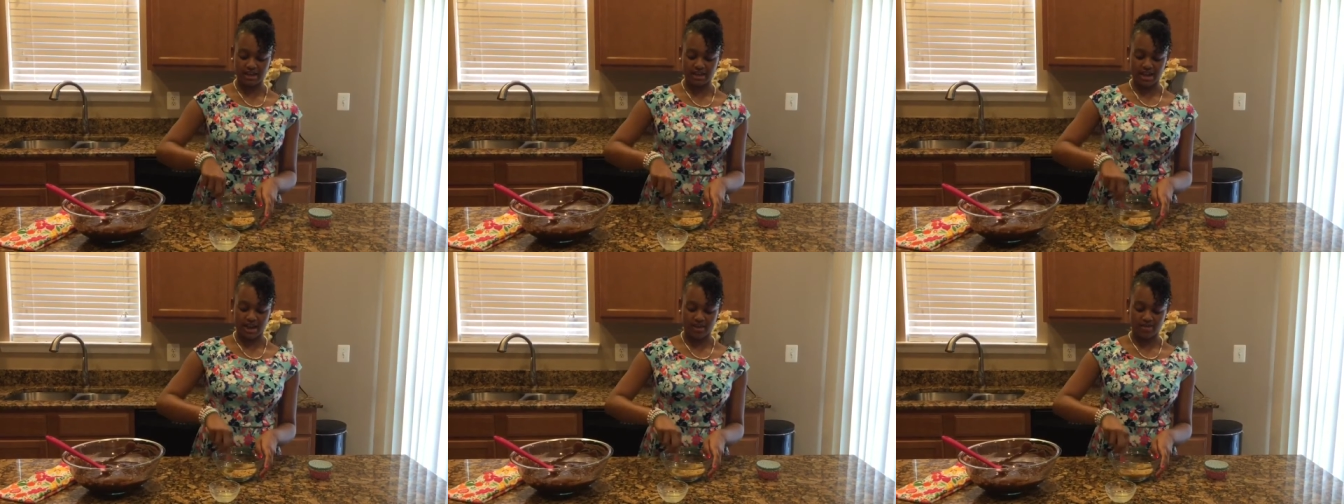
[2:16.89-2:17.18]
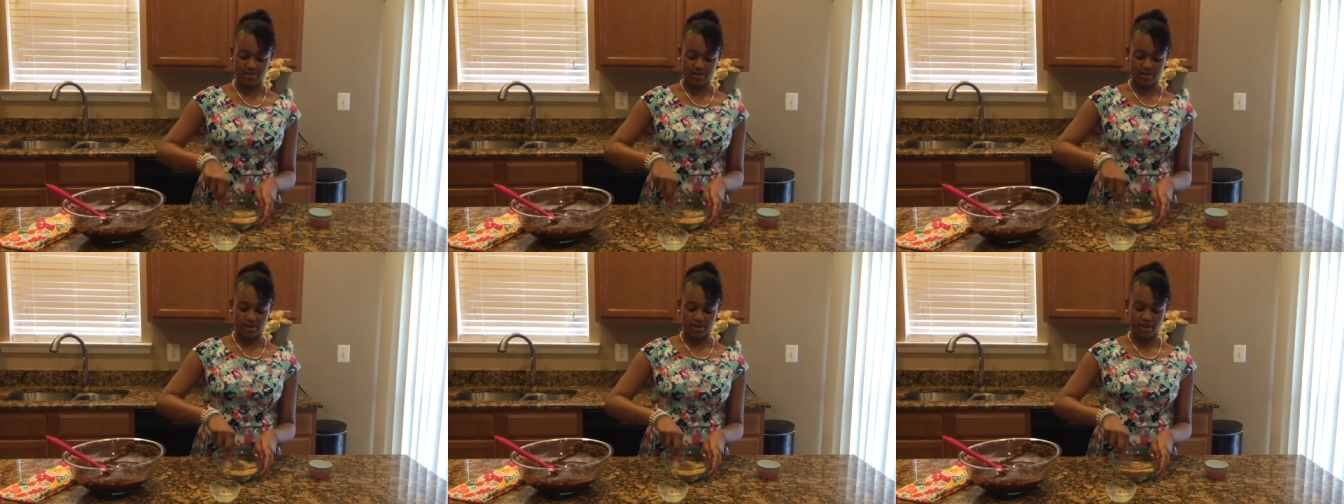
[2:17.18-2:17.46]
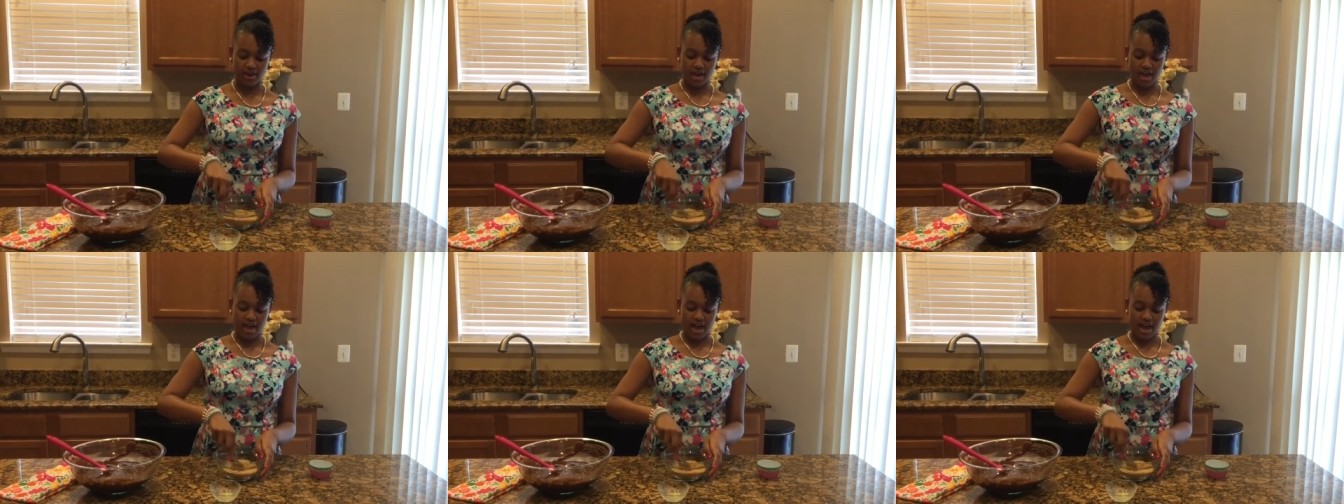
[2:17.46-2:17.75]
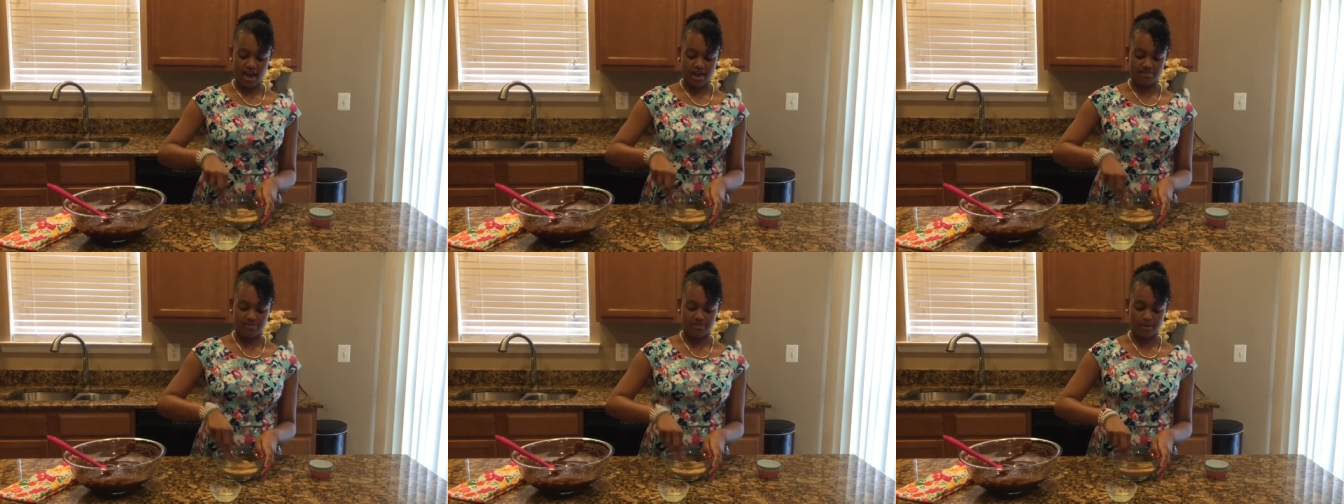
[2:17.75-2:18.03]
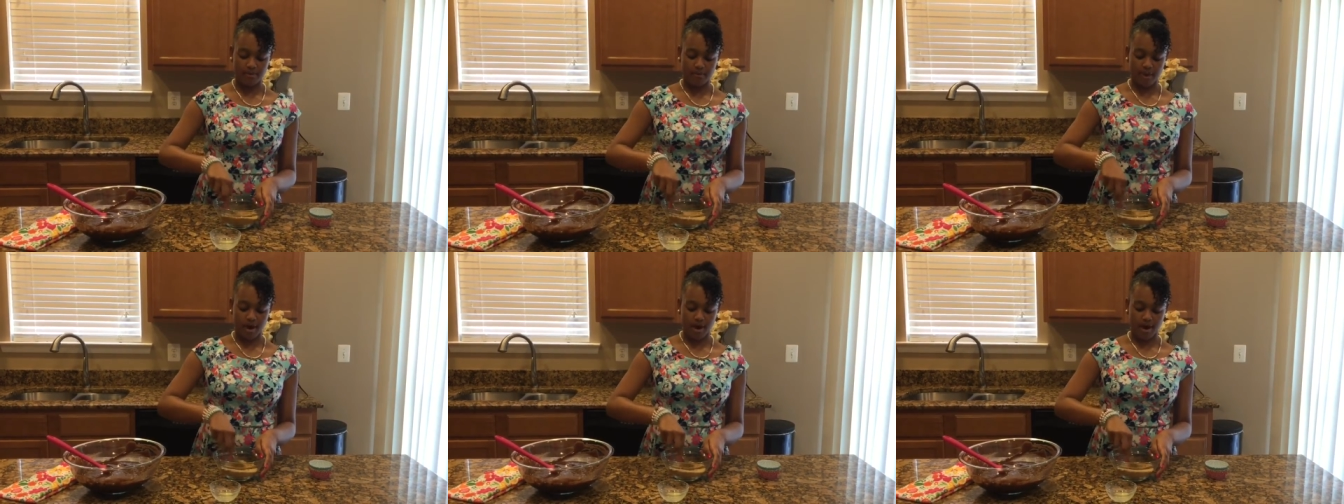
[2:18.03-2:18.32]
together at
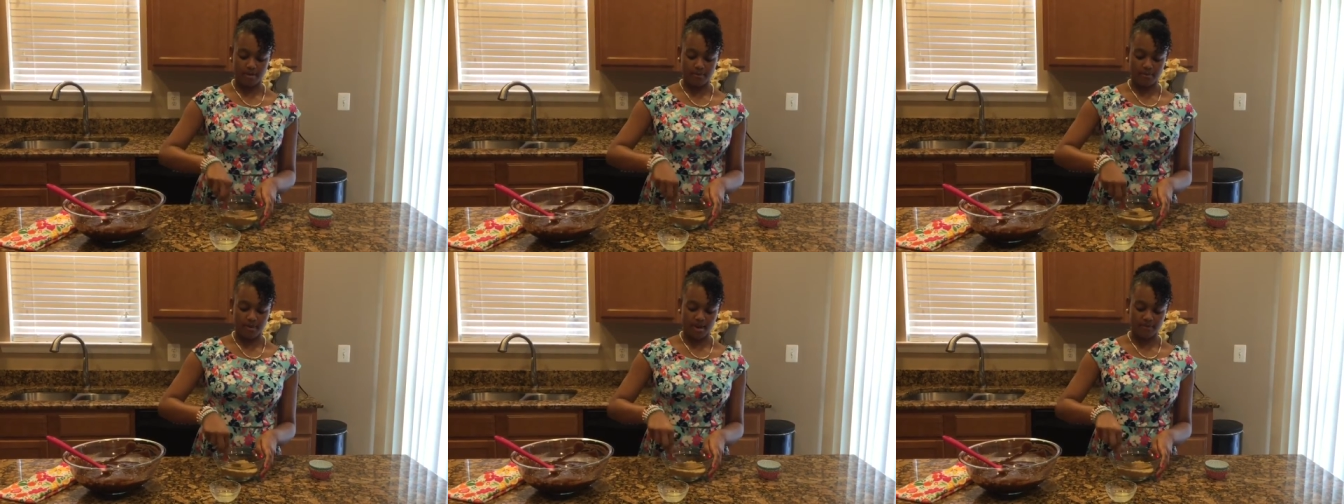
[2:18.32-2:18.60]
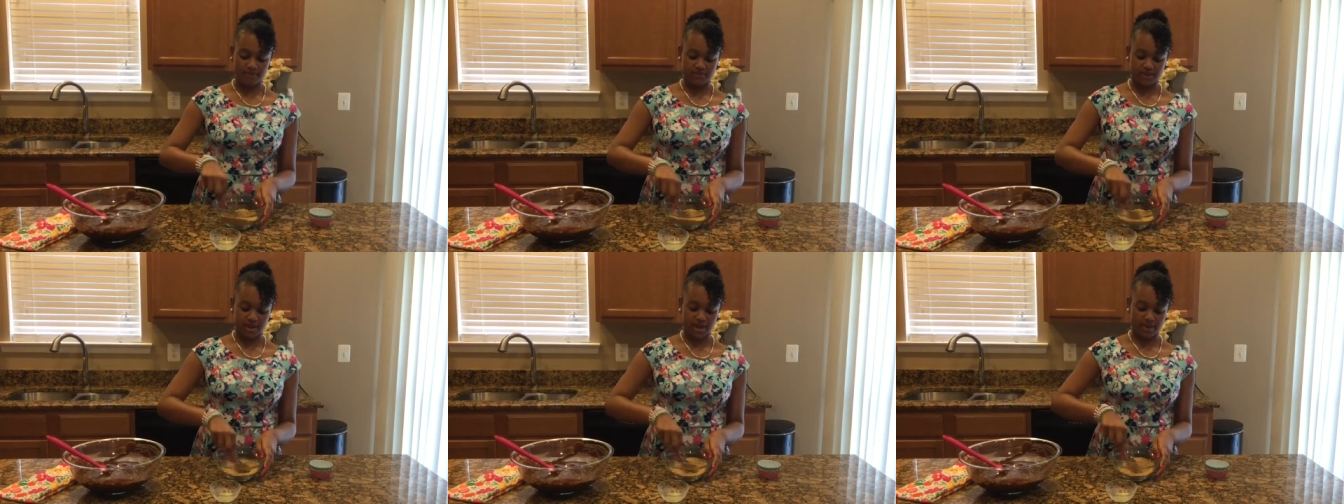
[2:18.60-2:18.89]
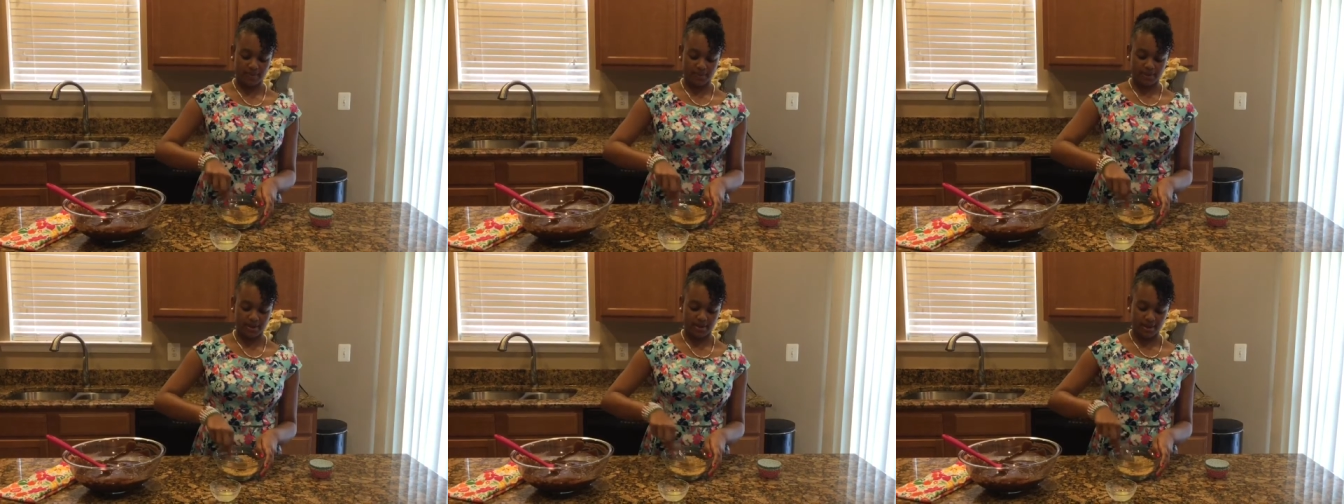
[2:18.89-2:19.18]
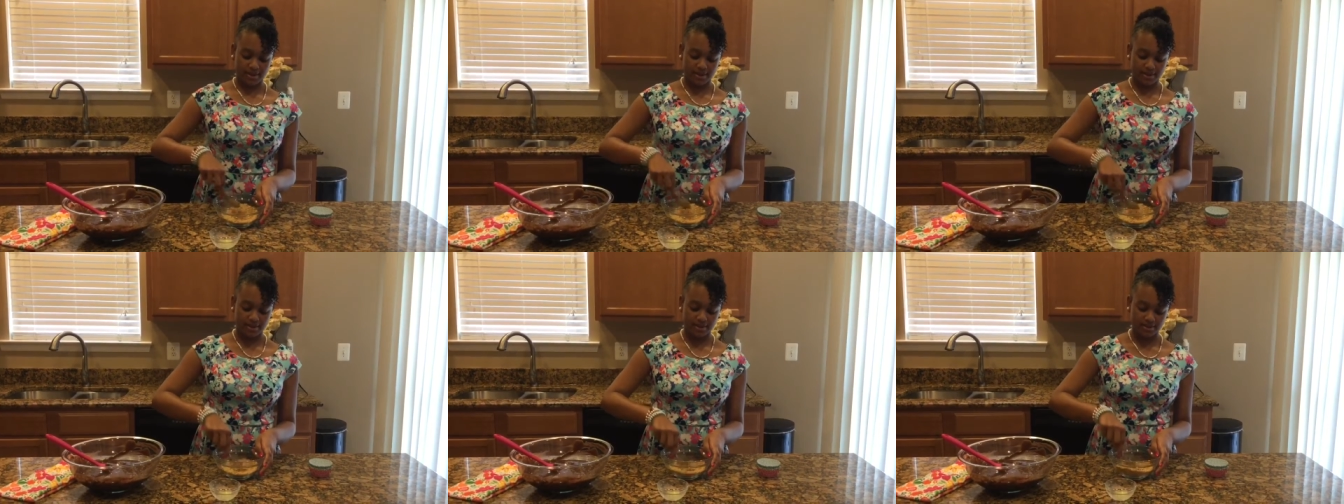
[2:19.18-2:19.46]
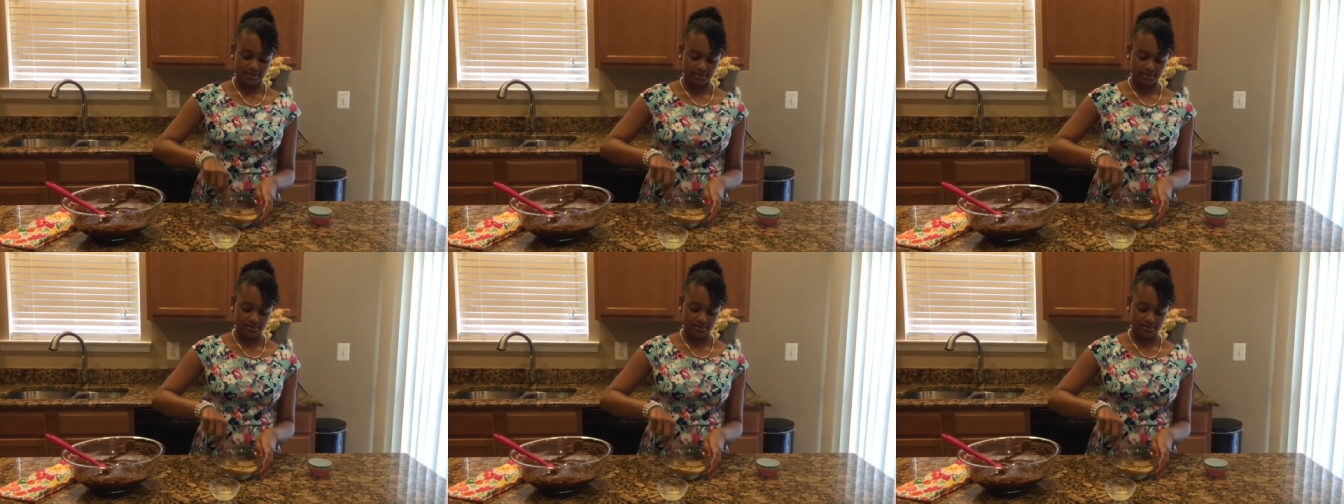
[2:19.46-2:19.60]
the bottom of the cupcake.